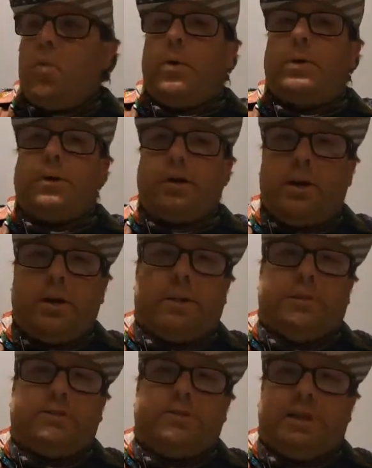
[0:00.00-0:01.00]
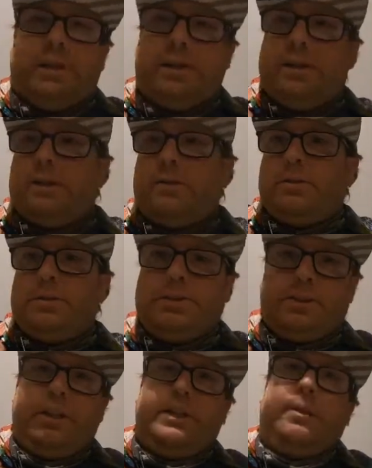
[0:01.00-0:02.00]
whether or not you've
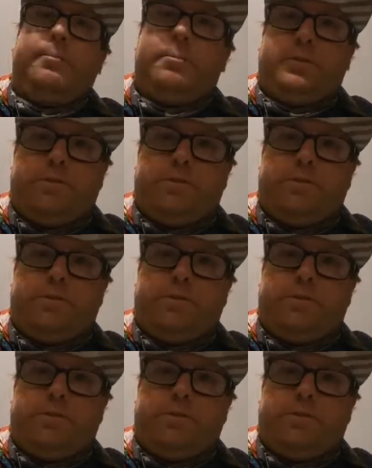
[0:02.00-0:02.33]
seen them